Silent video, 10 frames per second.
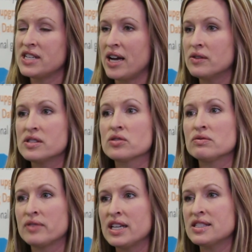now is a
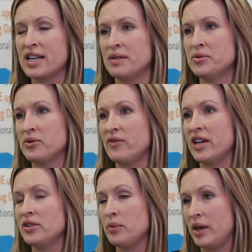great time to
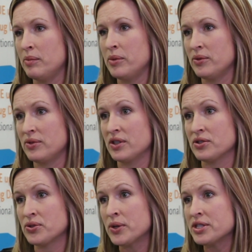evaluate both their
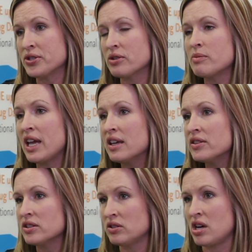short-term and
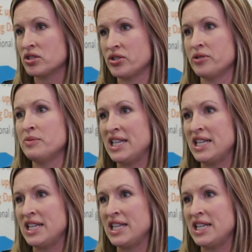their long-term